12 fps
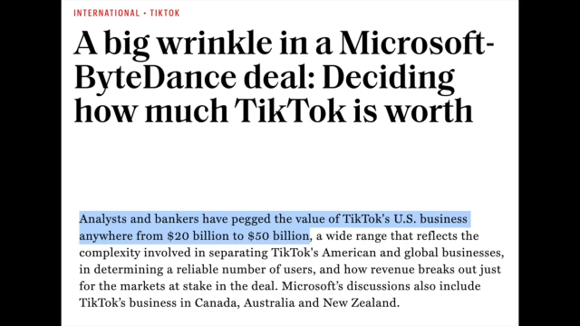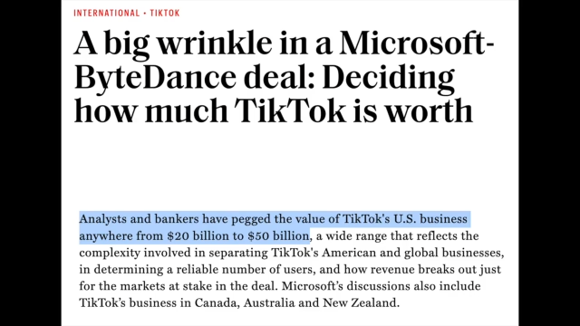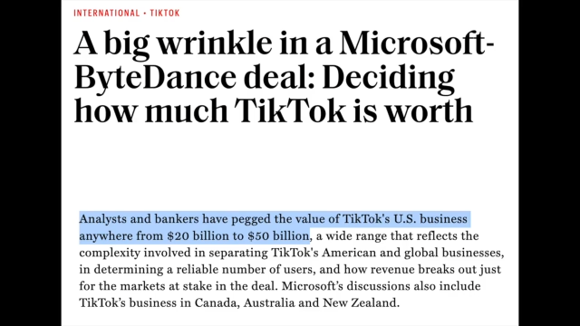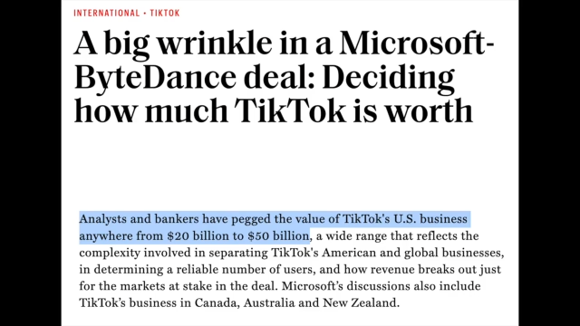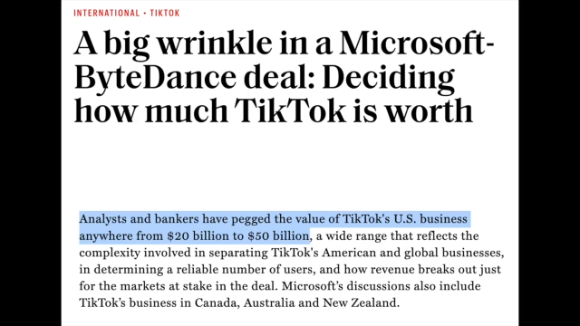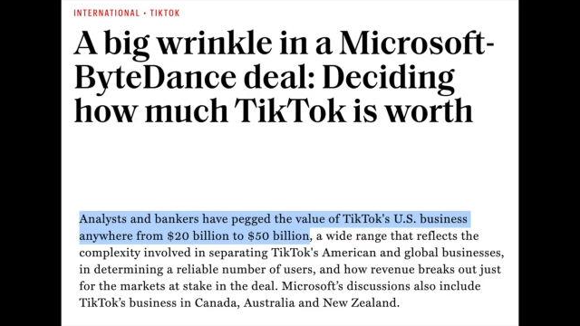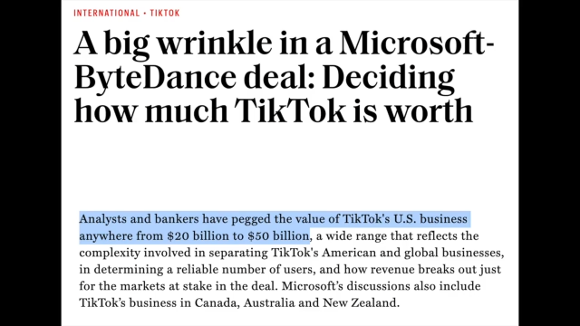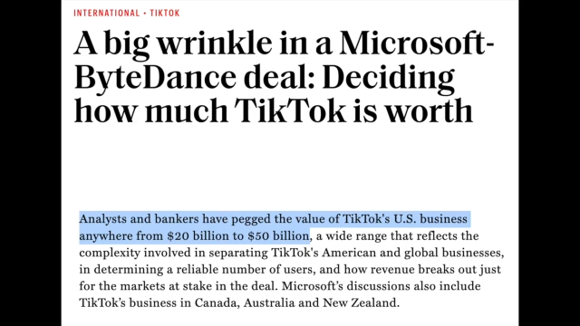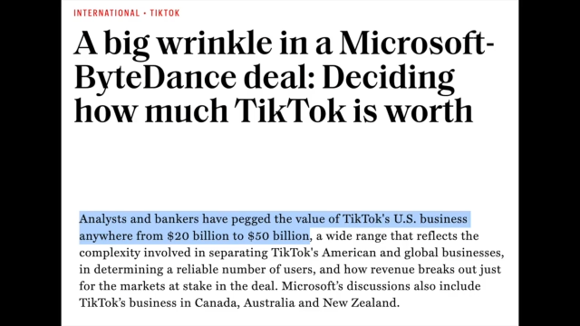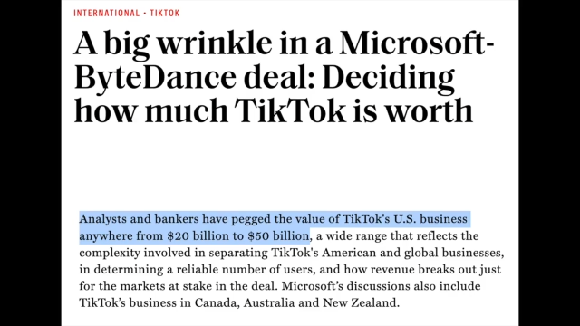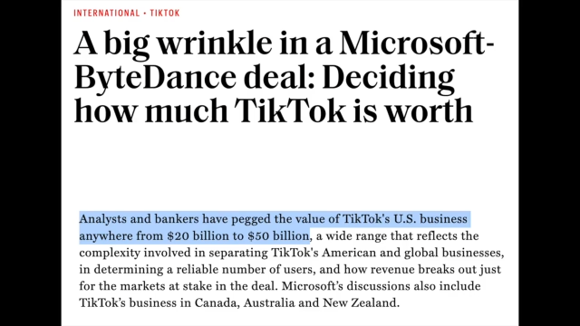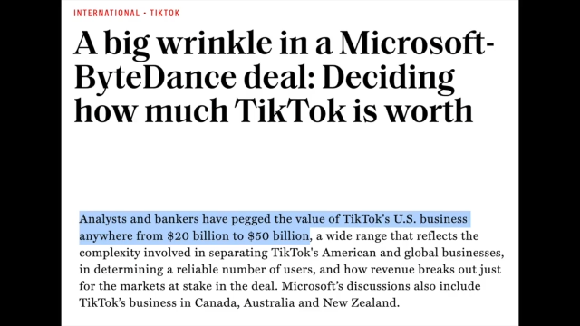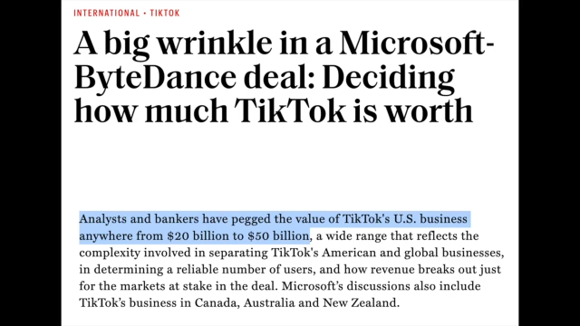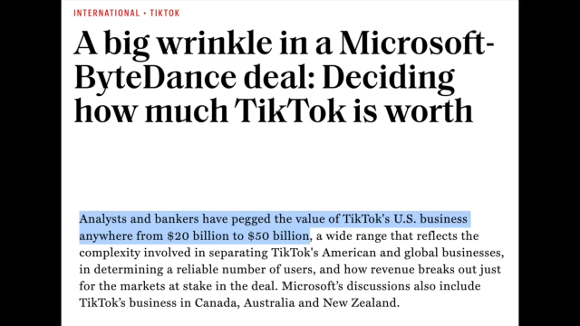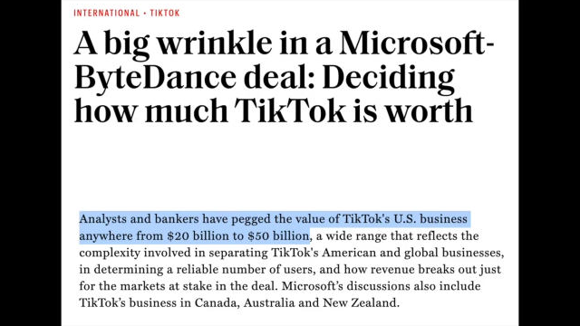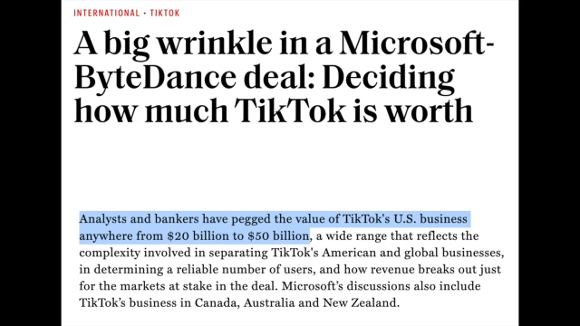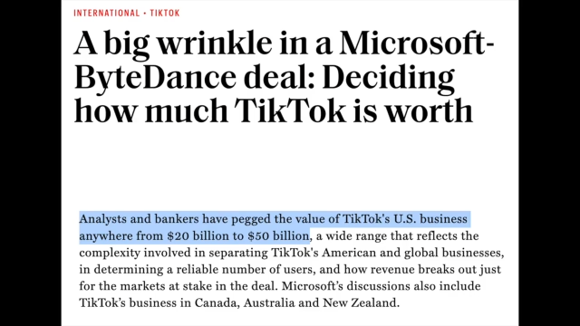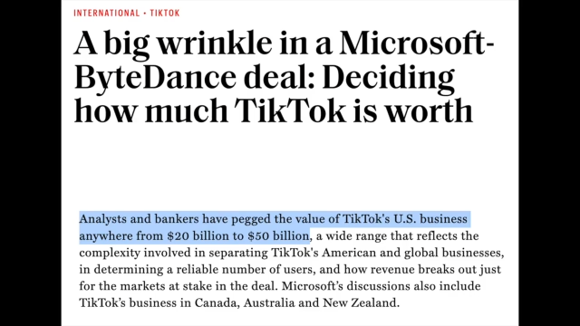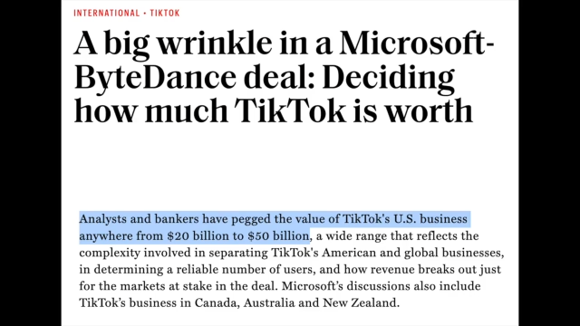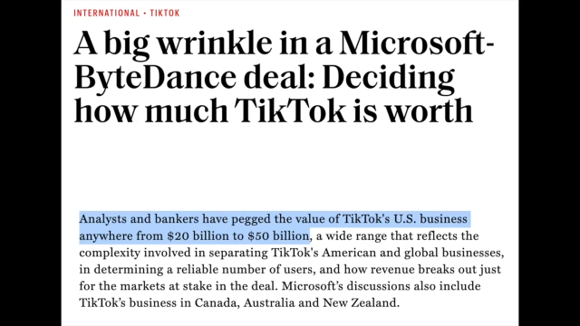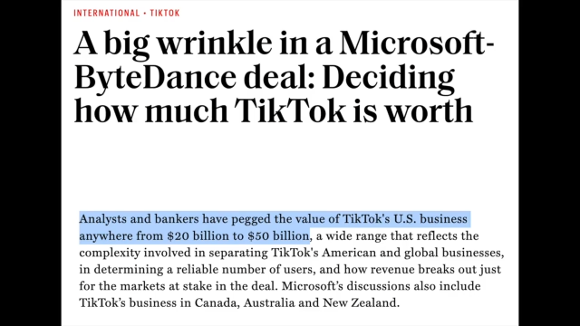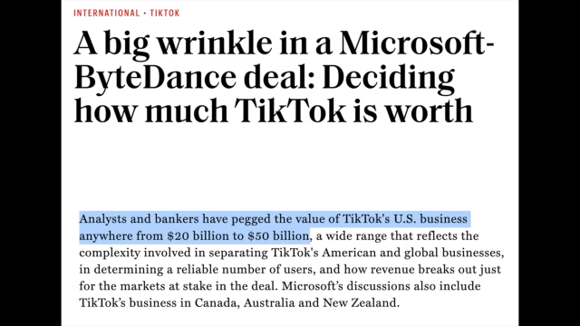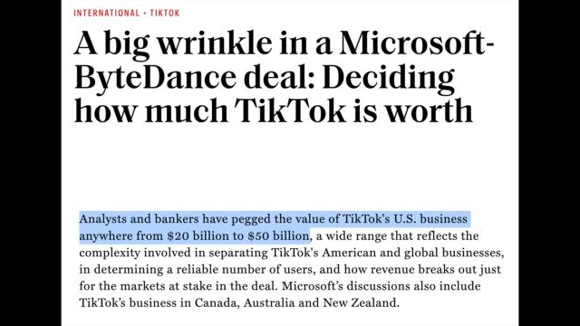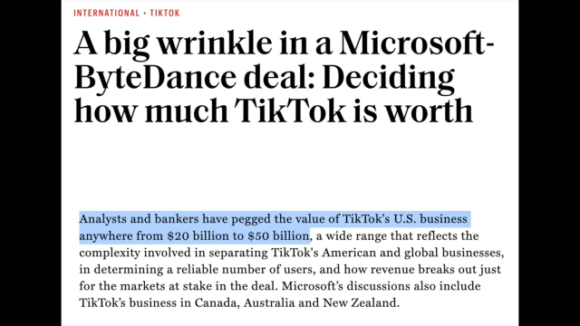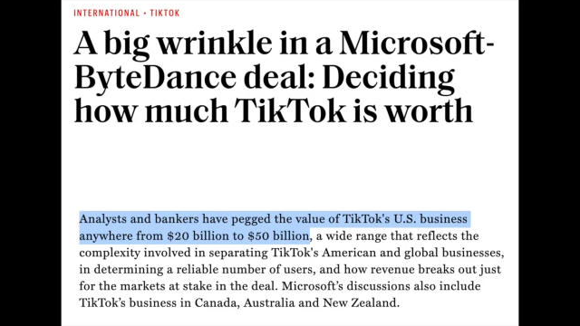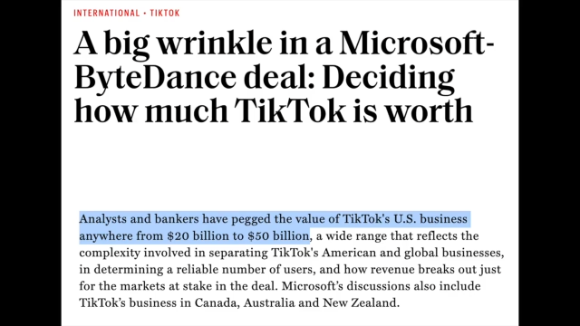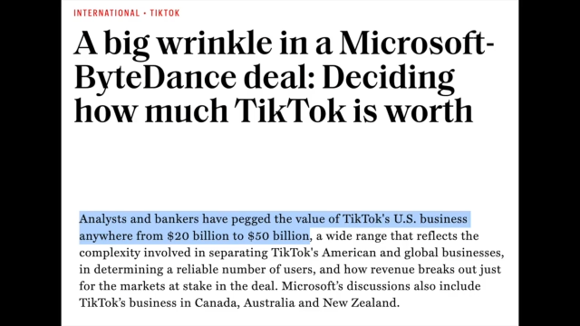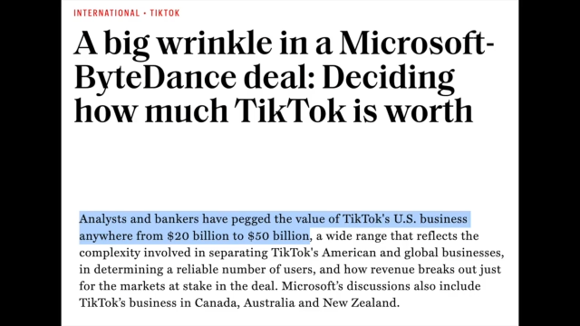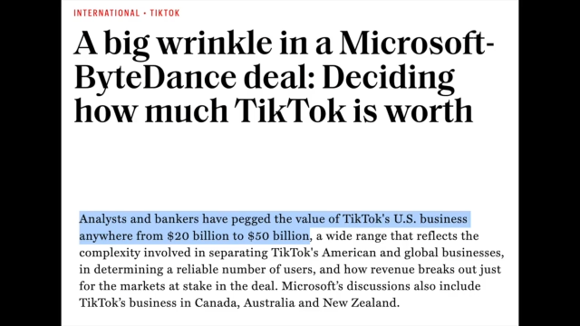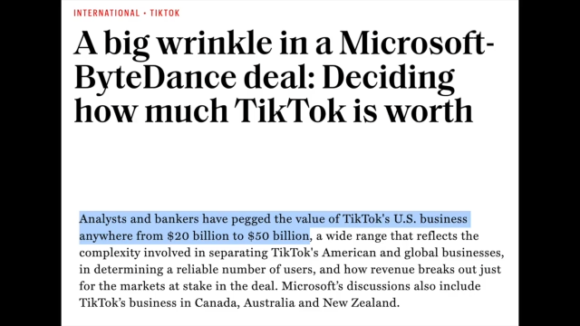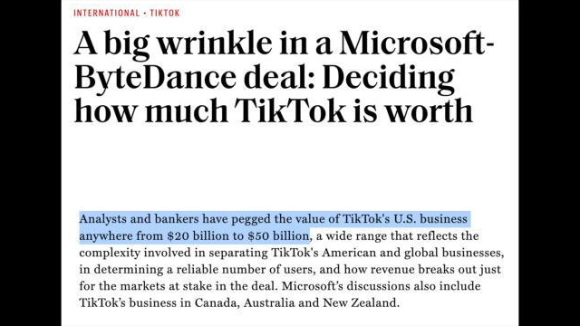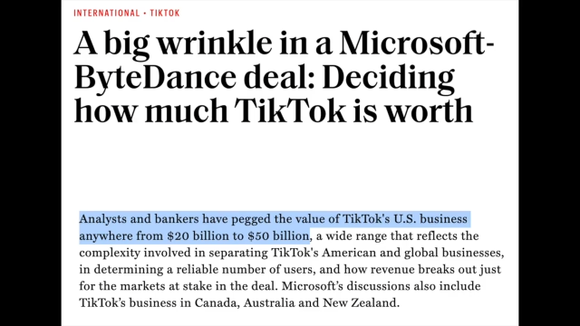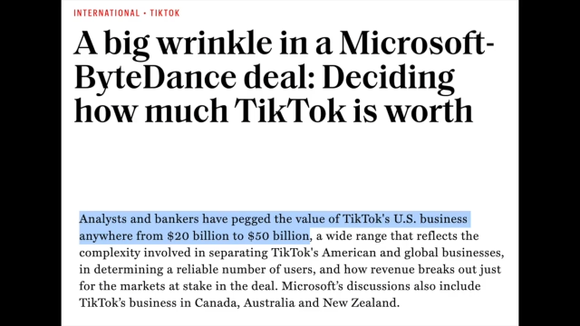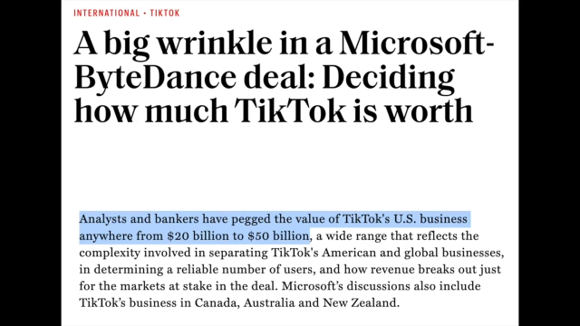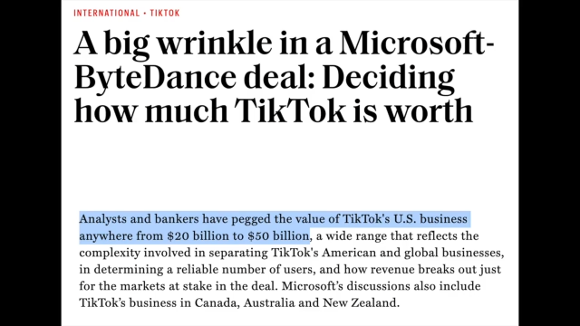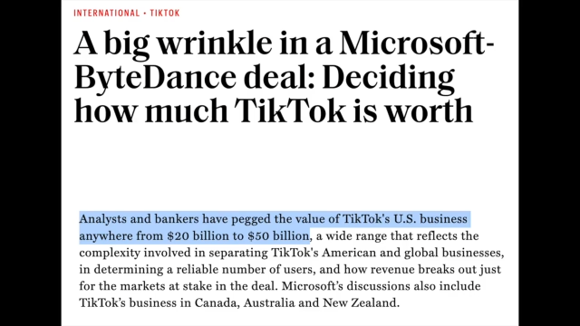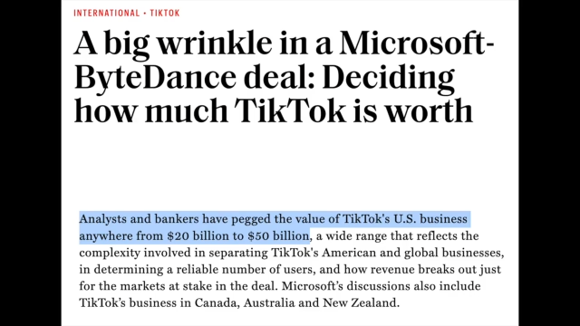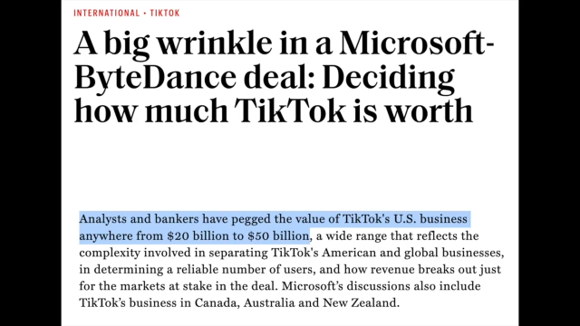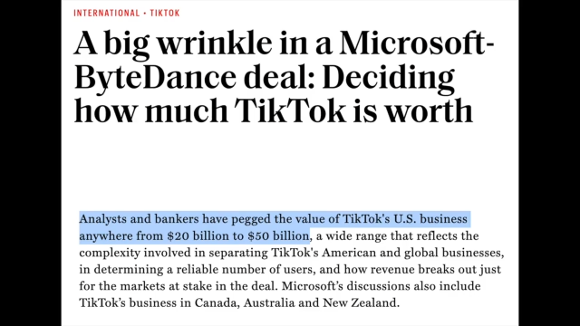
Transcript: (no speaker visible)